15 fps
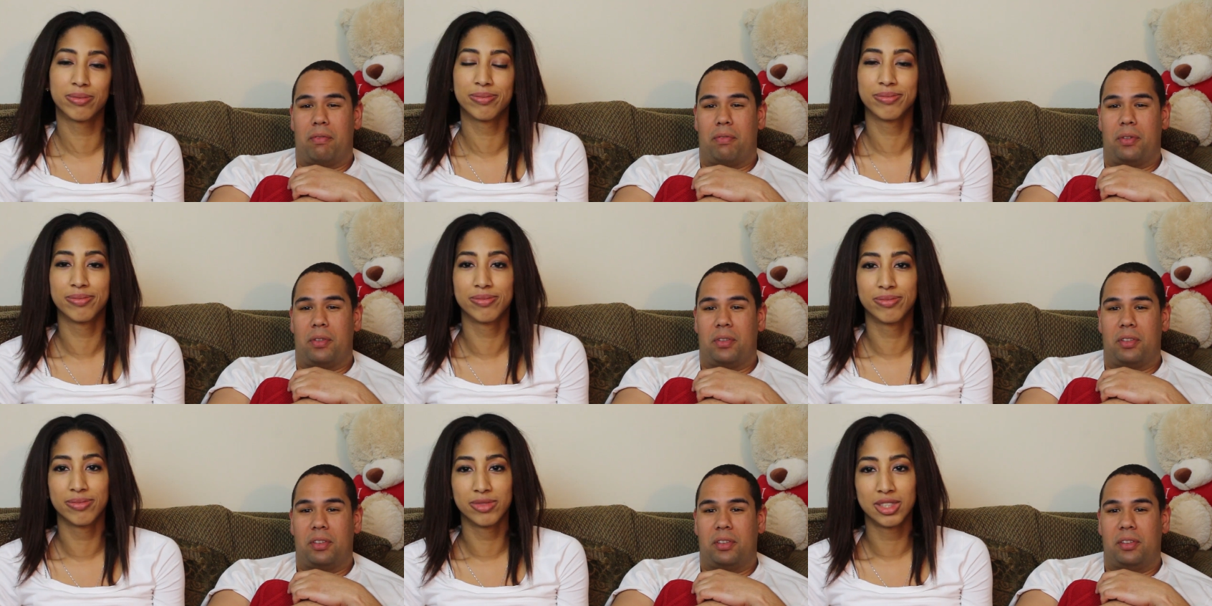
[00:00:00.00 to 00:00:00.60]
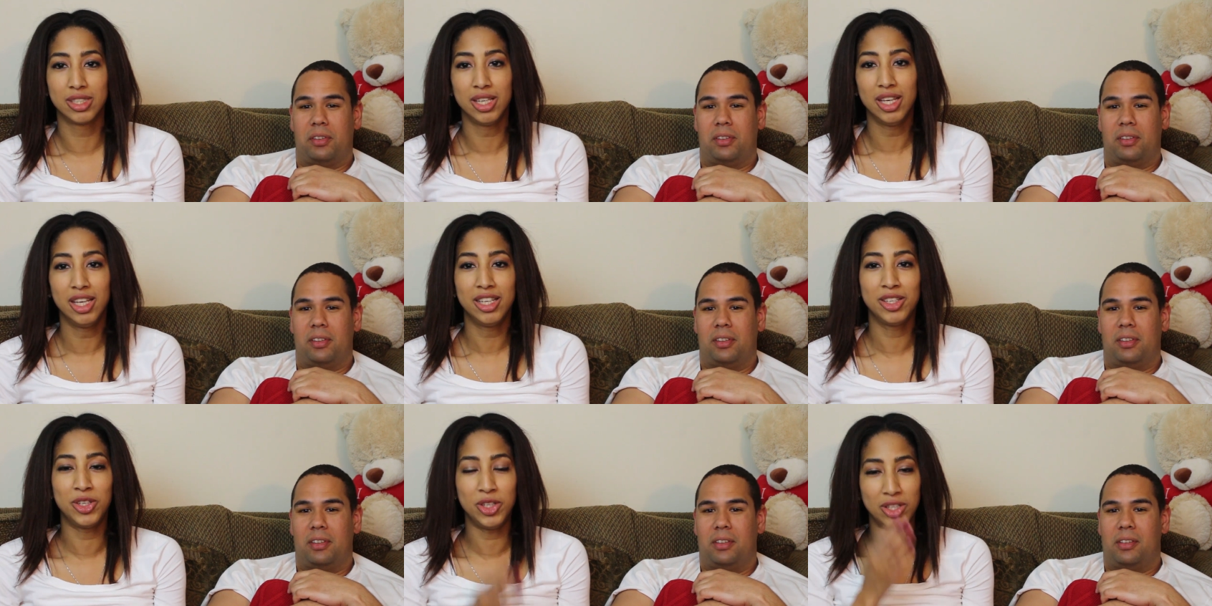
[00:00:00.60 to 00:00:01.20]
Speaker 1: at first.
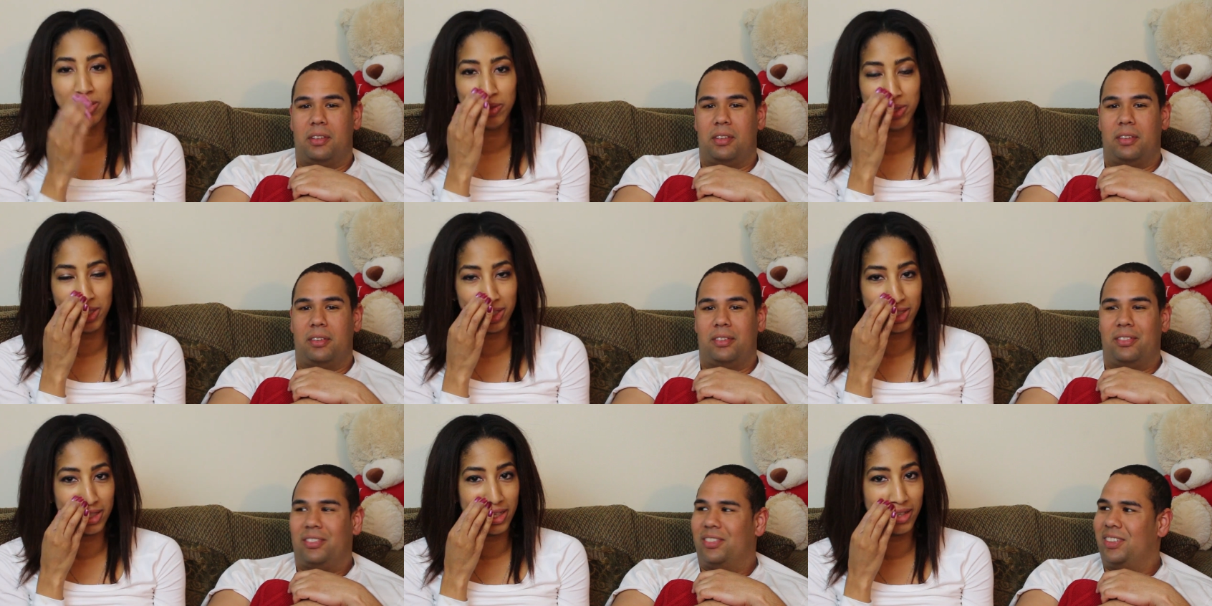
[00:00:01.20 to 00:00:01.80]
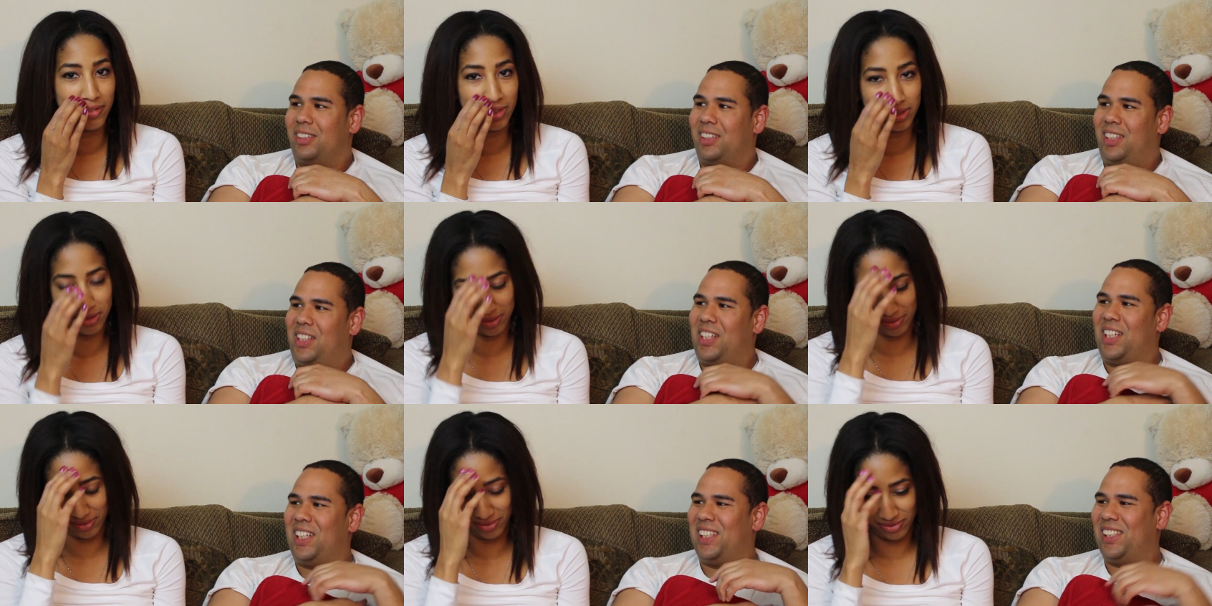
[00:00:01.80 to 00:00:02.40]
You know what, Kevin?